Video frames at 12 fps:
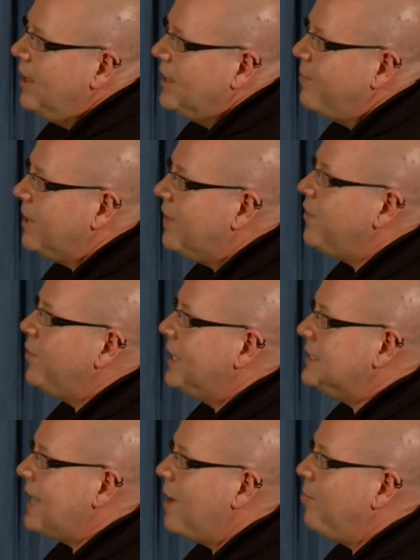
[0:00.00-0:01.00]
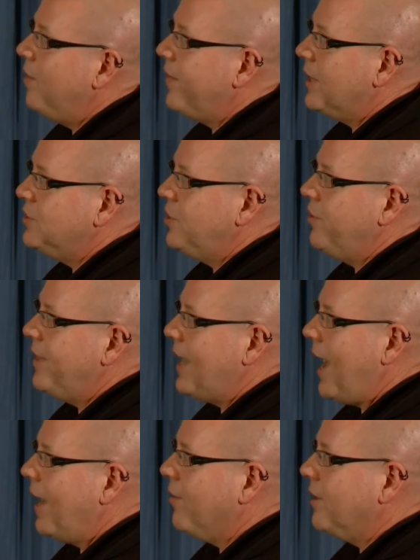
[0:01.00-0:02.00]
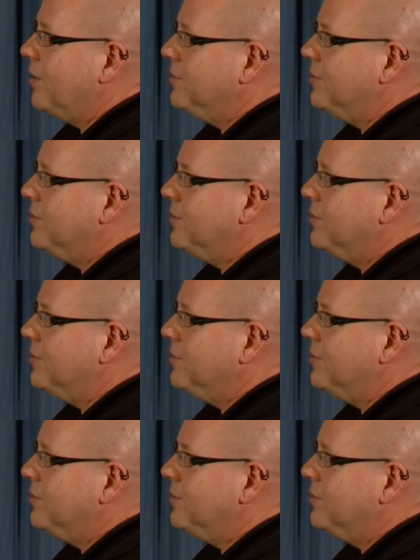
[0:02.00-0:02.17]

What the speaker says: let me give you an example, and then I'll show you the aggregate